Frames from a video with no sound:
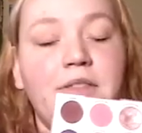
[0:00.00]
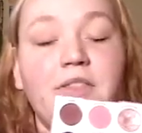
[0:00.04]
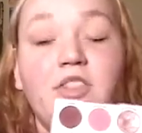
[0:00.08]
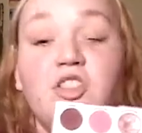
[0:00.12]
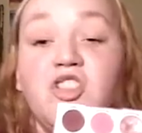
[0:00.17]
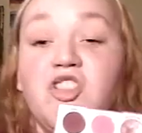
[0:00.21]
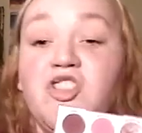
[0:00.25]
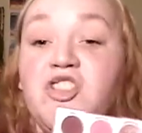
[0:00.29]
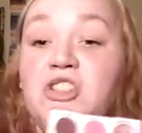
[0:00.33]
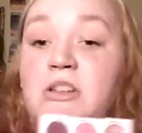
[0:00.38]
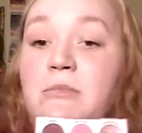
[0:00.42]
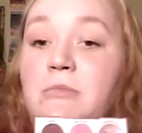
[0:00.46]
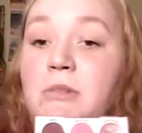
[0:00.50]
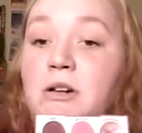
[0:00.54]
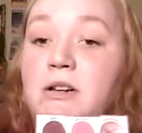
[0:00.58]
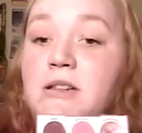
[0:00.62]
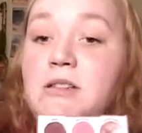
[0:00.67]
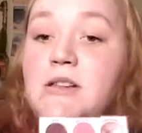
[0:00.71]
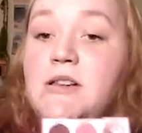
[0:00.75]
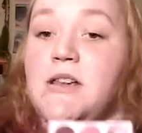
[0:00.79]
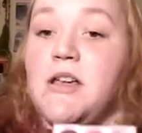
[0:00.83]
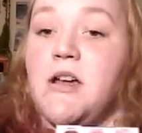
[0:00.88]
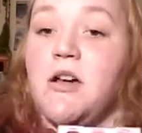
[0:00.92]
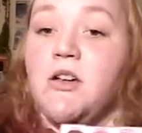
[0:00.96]
the
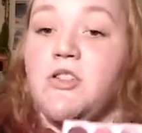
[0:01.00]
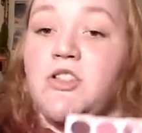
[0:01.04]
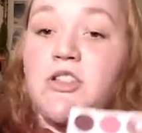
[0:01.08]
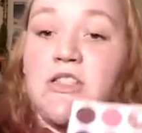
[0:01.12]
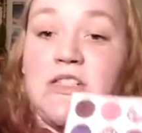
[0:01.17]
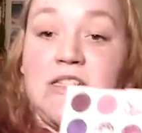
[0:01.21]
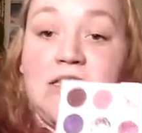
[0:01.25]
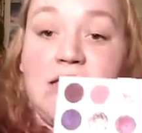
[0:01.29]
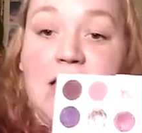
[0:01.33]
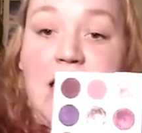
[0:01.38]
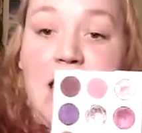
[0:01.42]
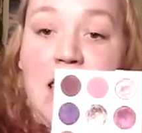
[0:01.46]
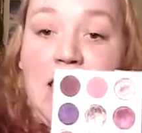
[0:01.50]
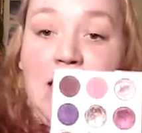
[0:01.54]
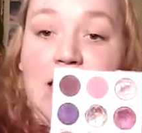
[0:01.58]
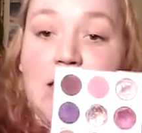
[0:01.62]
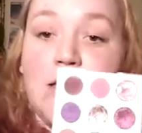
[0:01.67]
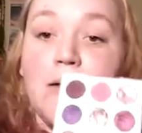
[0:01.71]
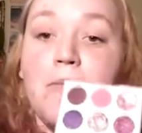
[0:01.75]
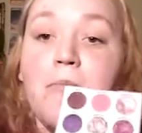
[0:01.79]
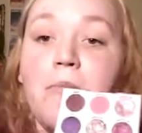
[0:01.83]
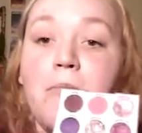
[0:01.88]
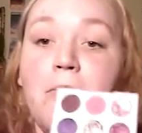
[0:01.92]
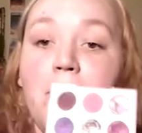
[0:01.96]
shimmers in here just
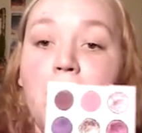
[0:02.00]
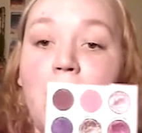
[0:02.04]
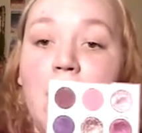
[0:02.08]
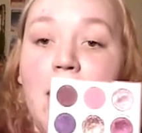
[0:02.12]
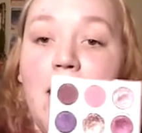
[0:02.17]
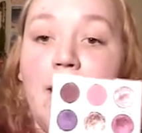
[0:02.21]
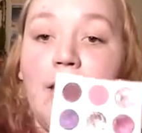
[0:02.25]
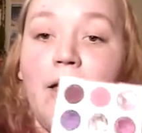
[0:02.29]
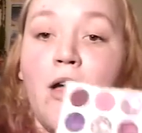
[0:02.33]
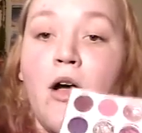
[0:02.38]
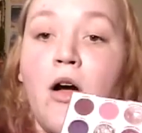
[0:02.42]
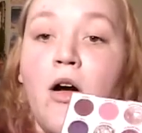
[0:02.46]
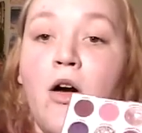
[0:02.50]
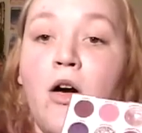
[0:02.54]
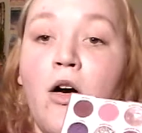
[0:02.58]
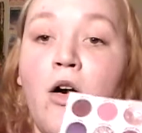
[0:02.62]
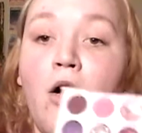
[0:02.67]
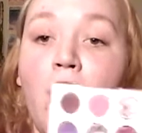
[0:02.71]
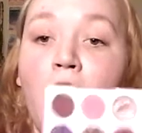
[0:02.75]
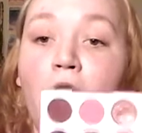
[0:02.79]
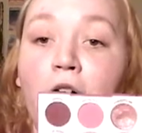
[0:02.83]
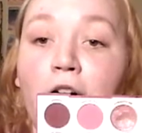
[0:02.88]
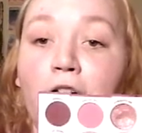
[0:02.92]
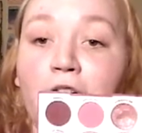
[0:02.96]
take my
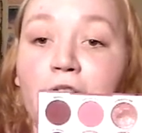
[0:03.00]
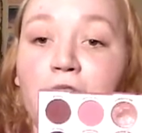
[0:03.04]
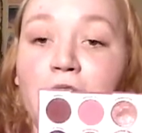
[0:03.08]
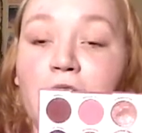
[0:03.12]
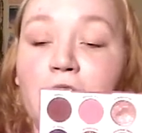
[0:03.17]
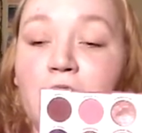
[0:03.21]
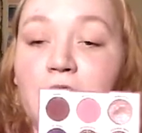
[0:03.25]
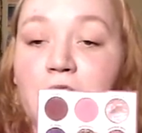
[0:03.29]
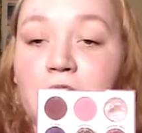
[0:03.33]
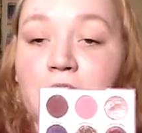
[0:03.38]
heart.